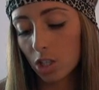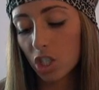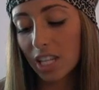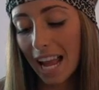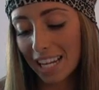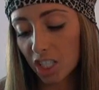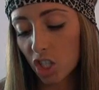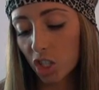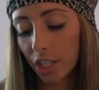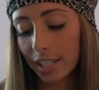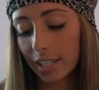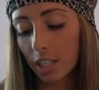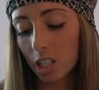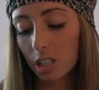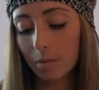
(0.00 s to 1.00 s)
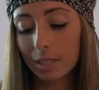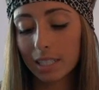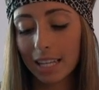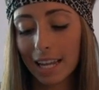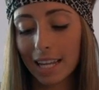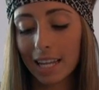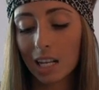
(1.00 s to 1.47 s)
Saturated Urban
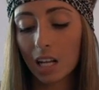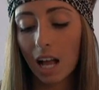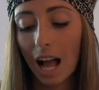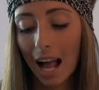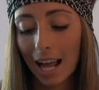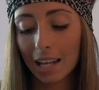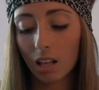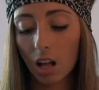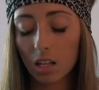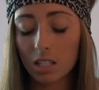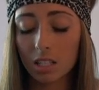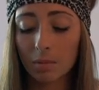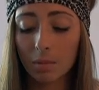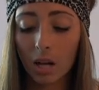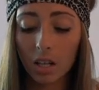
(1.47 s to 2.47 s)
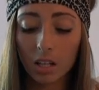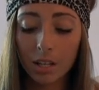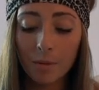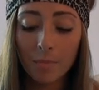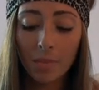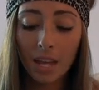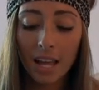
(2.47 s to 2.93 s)
Decay High Gloss Lip
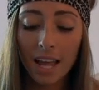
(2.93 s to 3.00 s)
Color.